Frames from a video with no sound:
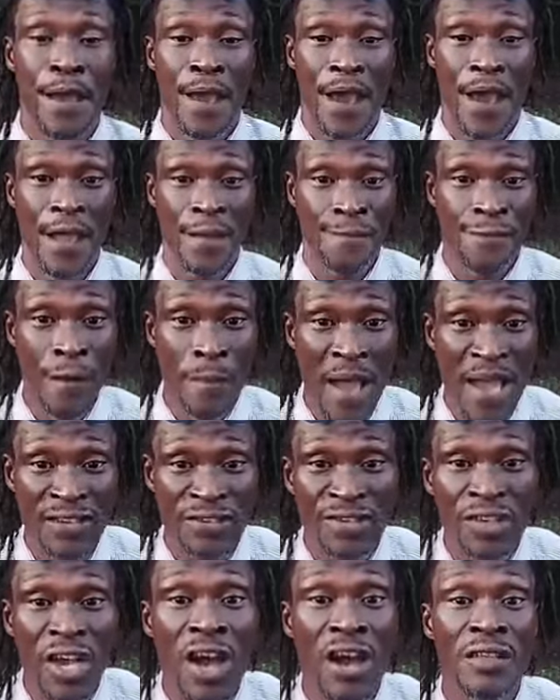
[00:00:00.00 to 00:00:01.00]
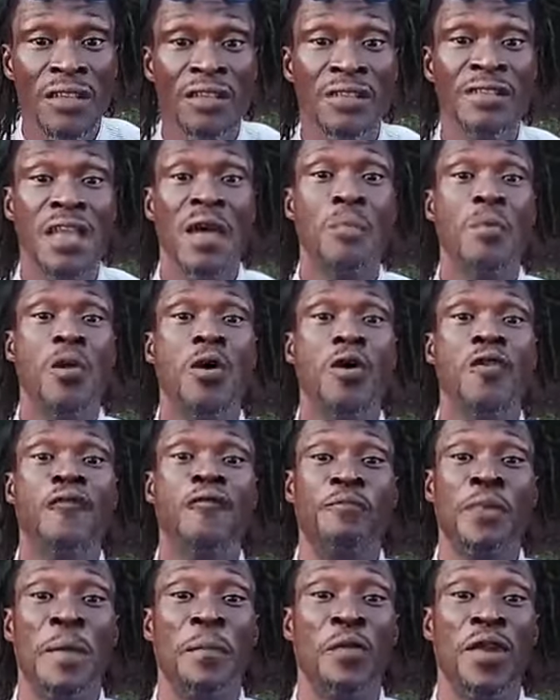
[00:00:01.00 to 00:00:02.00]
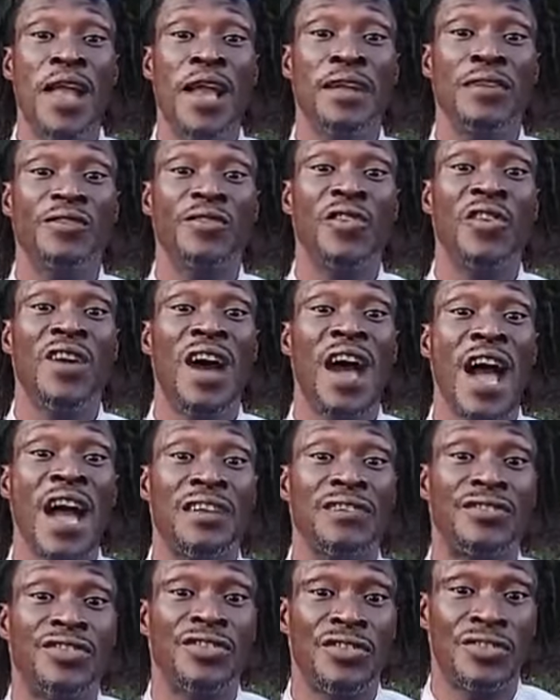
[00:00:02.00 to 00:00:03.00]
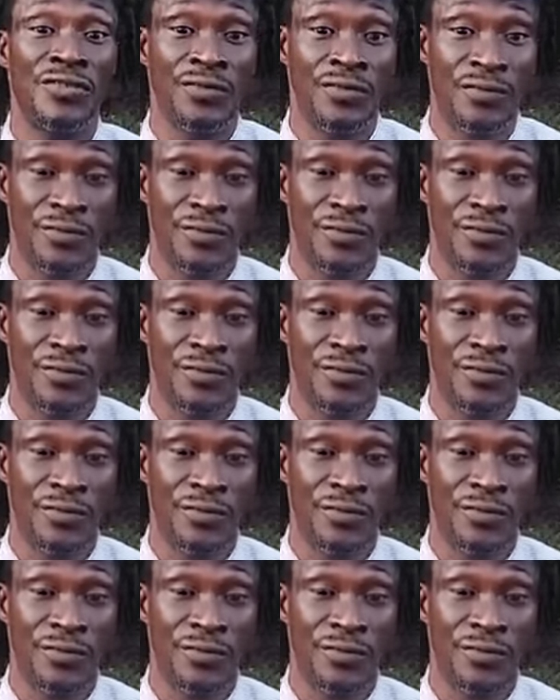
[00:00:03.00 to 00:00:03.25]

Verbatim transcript: information, they move people into action.